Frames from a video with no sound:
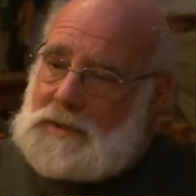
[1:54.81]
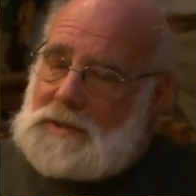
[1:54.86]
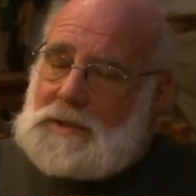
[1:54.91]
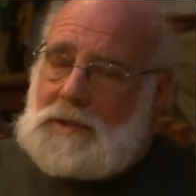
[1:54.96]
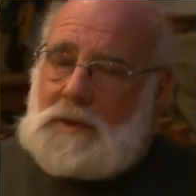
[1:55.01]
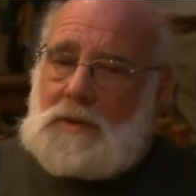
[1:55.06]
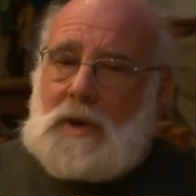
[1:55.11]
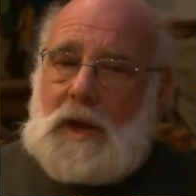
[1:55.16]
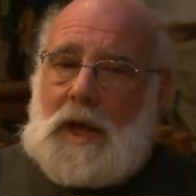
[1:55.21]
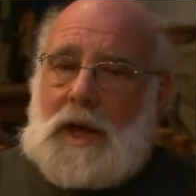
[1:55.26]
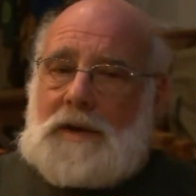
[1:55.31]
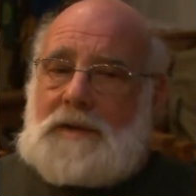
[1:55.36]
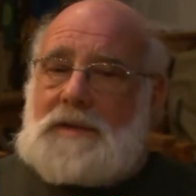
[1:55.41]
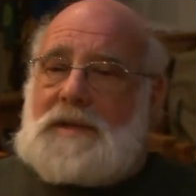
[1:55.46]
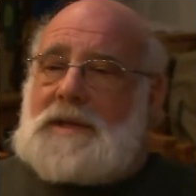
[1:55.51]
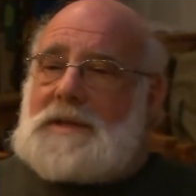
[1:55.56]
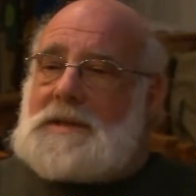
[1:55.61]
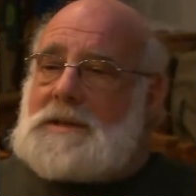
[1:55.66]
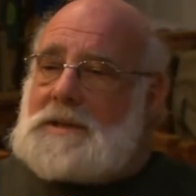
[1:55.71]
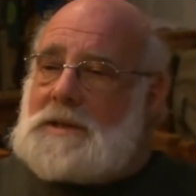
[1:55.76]
So a lot of
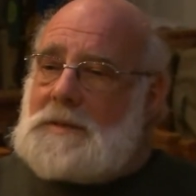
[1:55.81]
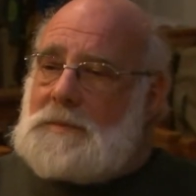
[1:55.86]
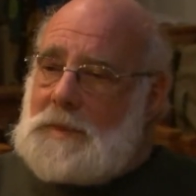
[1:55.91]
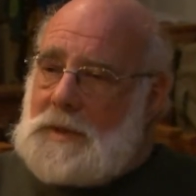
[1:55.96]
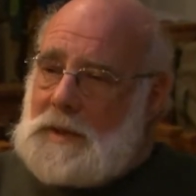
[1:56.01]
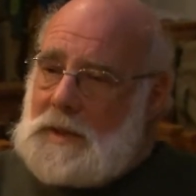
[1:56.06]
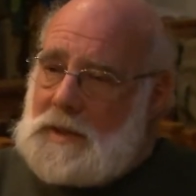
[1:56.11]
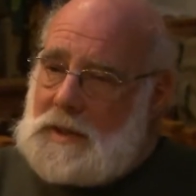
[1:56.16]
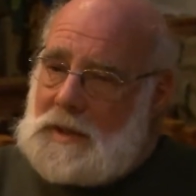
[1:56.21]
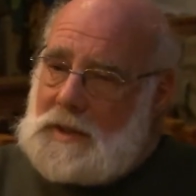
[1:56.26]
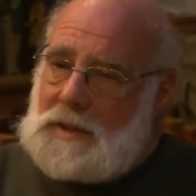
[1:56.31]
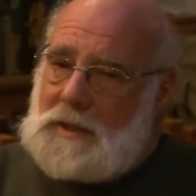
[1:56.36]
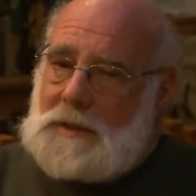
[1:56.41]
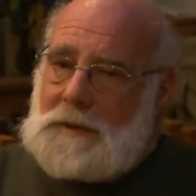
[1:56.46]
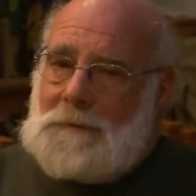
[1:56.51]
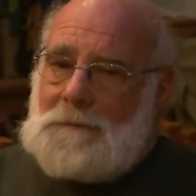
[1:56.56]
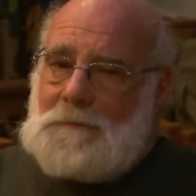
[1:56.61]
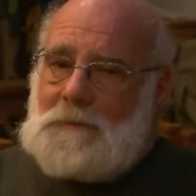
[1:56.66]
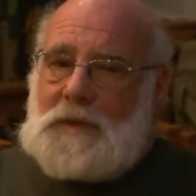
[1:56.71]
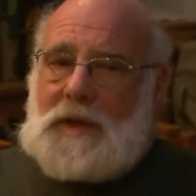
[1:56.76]
the instability,
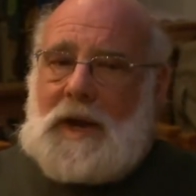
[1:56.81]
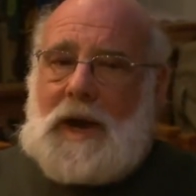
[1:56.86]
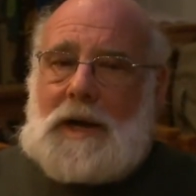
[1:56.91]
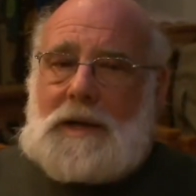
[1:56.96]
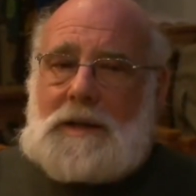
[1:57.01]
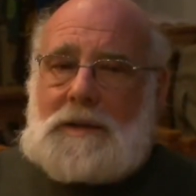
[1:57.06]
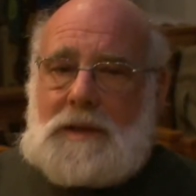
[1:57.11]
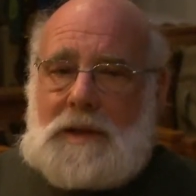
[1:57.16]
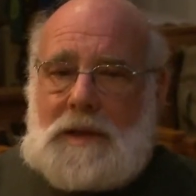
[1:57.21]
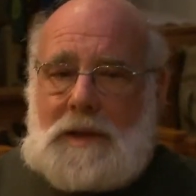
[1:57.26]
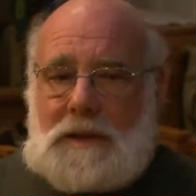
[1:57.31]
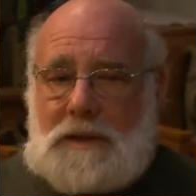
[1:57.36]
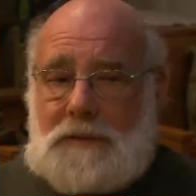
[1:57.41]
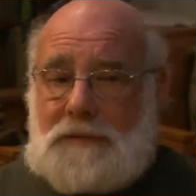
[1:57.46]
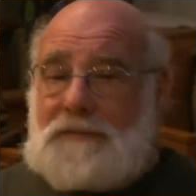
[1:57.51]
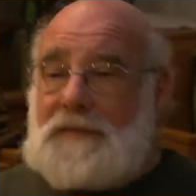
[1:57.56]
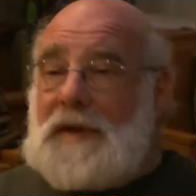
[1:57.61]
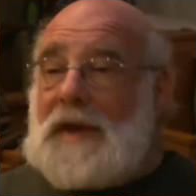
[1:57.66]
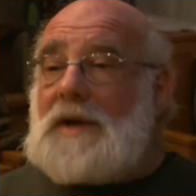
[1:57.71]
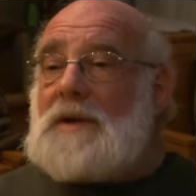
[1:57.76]
the
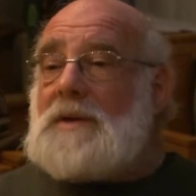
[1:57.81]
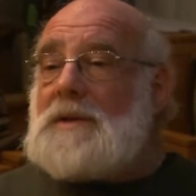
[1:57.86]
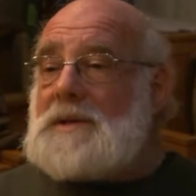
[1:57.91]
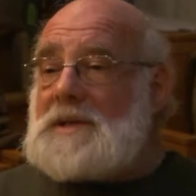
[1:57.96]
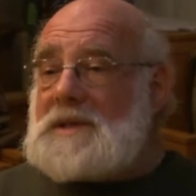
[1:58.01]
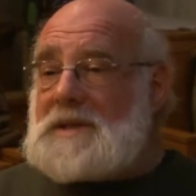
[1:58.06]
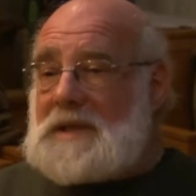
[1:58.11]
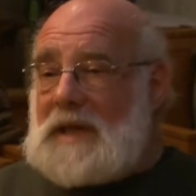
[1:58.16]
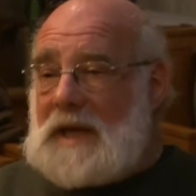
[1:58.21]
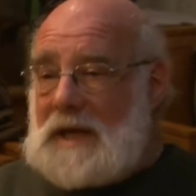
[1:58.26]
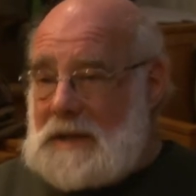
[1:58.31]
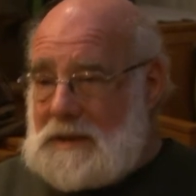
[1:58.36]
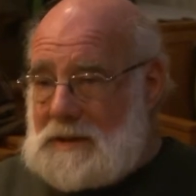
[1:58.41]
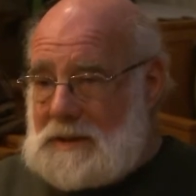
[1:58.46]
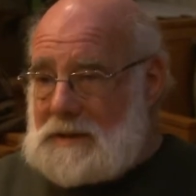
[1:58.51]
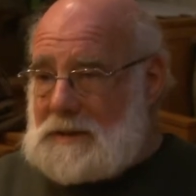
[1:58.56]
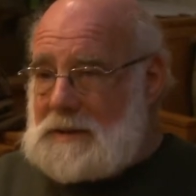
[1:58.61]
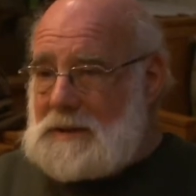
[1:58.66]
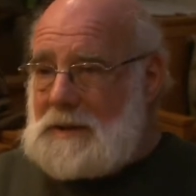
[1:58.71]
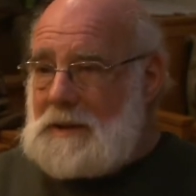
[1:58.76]
failed
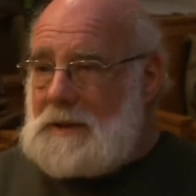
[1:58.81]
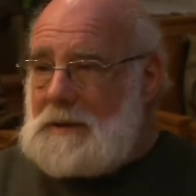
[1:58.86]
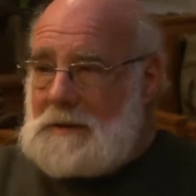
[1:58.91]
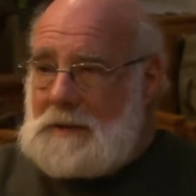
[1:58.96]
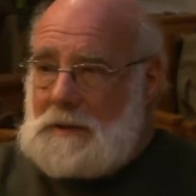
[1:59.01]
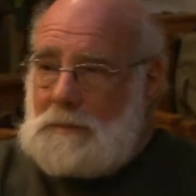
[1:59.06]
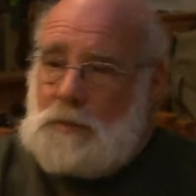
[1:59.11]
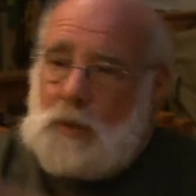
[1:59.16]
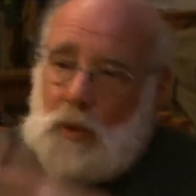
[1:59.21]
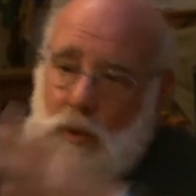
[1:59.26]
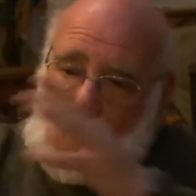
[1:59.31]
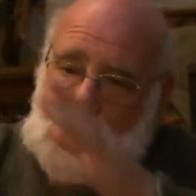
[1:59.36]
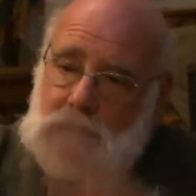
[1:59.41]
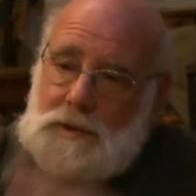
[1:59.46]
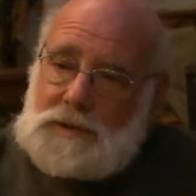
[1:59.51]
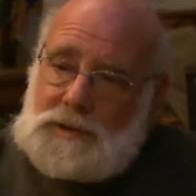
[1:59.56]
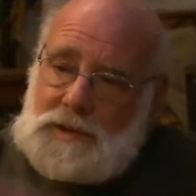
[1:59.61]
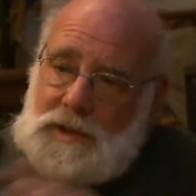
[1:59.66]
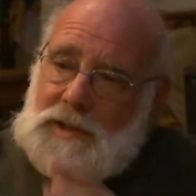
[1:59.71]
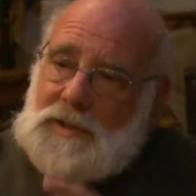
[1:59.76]
states, the
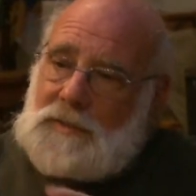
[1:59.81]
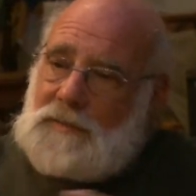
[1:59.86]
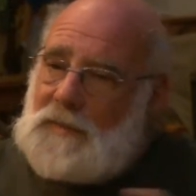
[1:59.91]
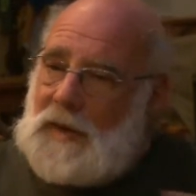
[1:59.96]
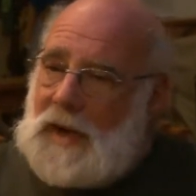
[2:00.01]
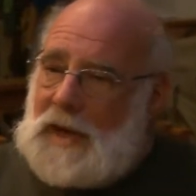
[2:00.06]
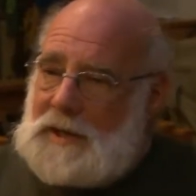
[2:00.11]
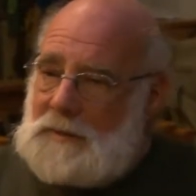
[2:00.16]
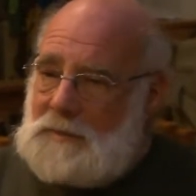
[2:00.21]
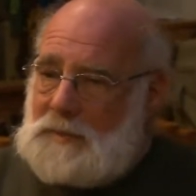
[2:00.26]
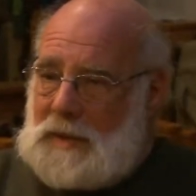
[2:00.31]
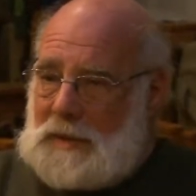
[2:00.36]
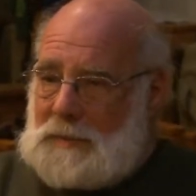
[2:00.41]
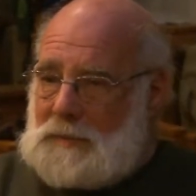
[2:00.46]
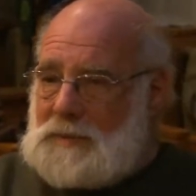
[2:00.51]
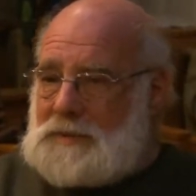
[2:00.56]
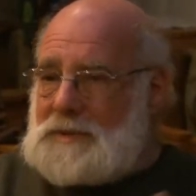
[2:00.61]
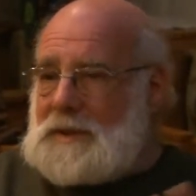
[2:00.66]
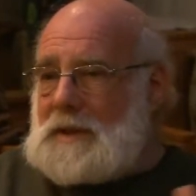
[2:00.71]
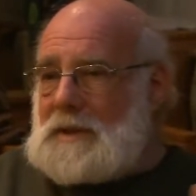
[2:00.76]
borders that divide
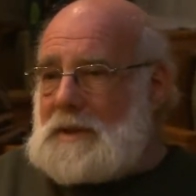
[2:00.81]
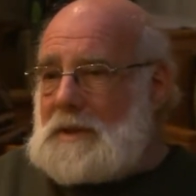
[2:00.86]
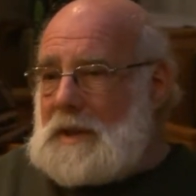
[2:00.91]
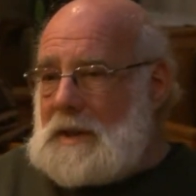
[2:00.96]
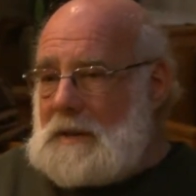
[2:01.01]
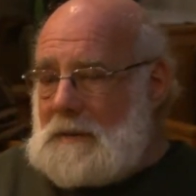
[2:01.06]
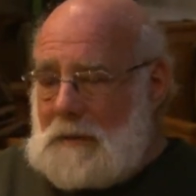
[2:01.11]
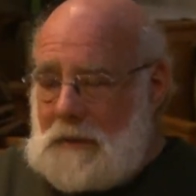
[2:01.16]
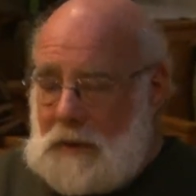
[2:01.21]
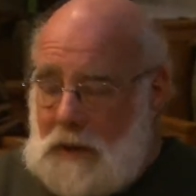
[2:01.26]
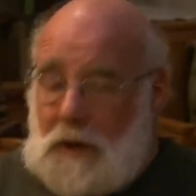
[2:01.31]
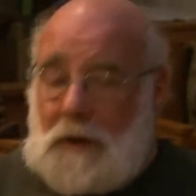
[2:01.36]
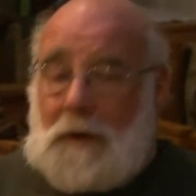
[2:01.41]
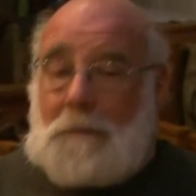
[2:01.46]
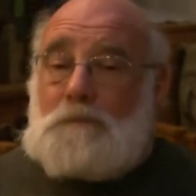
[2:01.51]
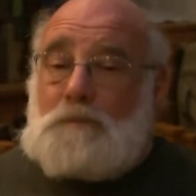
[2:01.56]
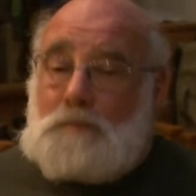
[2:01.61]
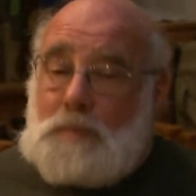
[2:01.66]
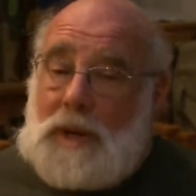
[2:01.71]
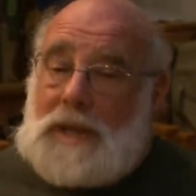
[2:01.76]
peoples,
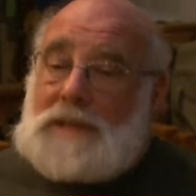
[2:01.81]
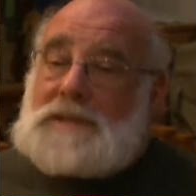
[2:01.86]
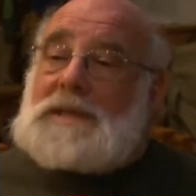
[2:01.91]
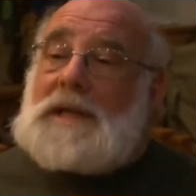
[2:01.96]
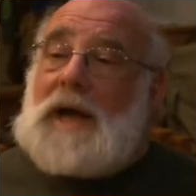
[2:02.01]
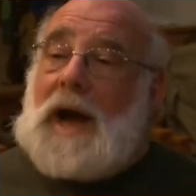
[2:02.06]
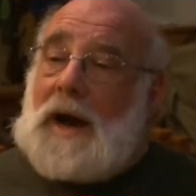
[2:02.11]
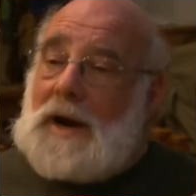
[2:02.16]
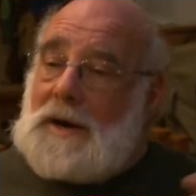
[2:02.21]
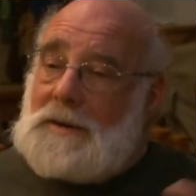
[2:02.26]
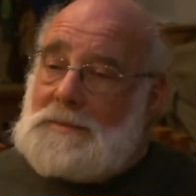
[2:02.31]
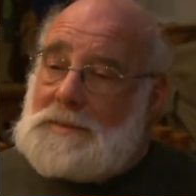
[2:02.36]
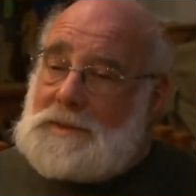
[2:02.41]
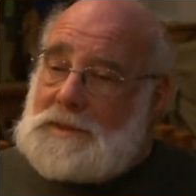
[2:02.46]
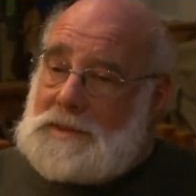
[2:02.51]
plus the arms